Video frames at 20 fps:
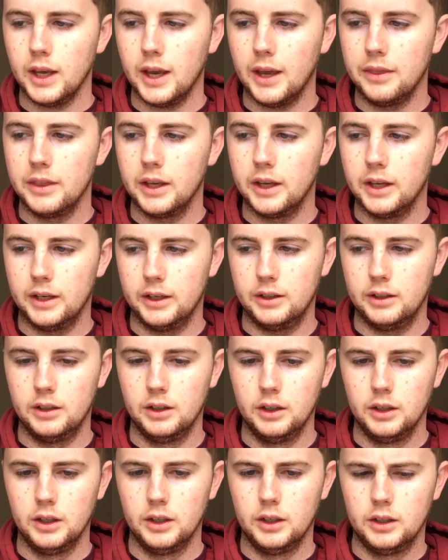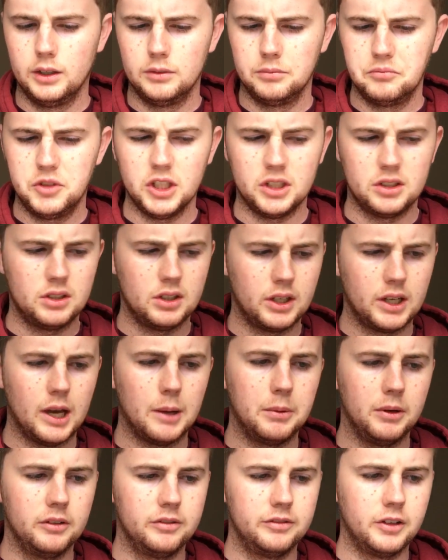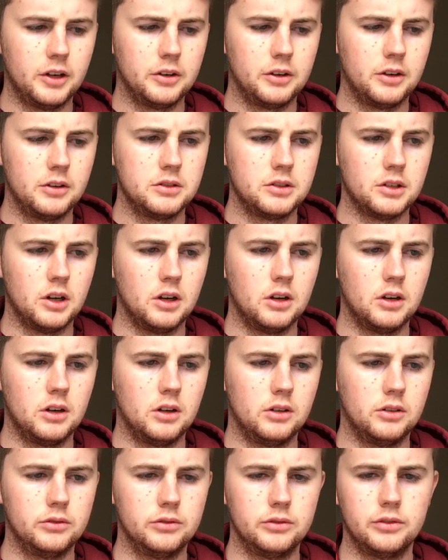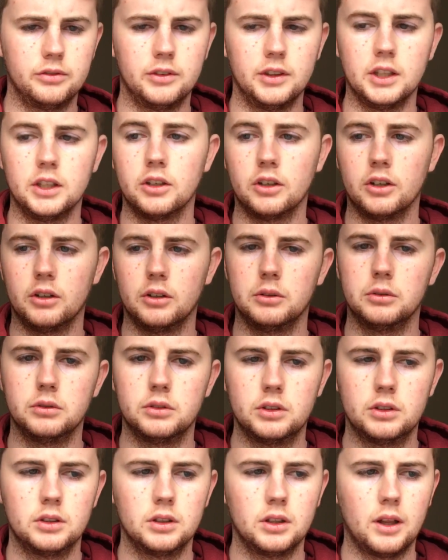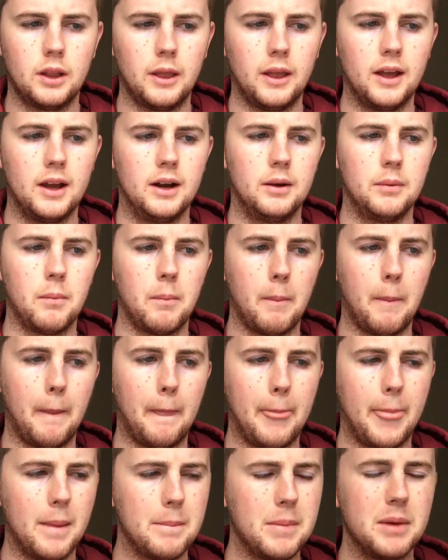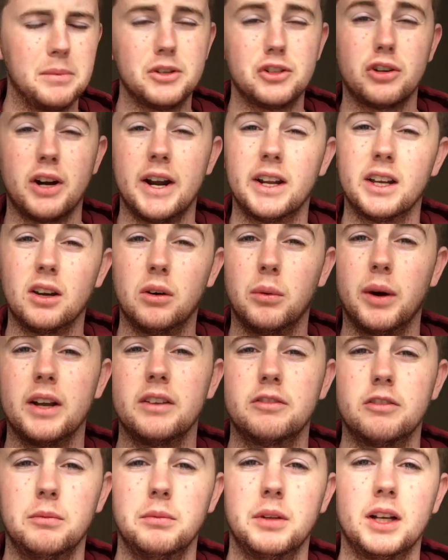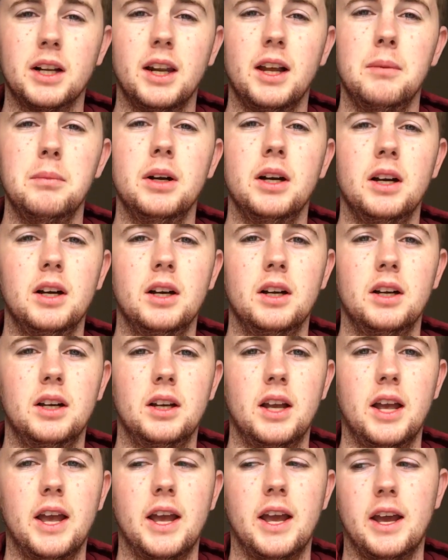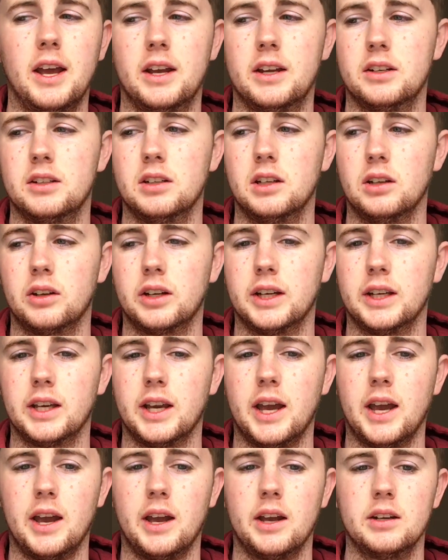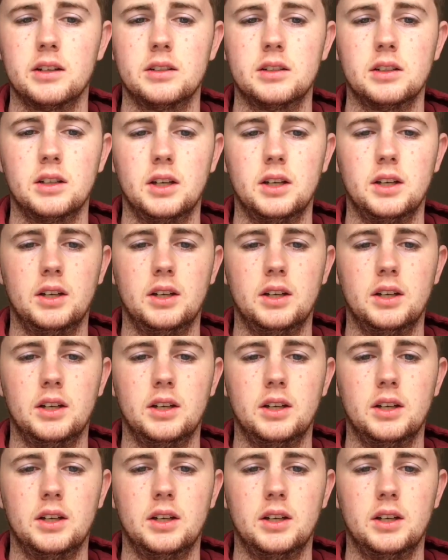And then just a couple of photos of the girls maybe training away from the club and looking at,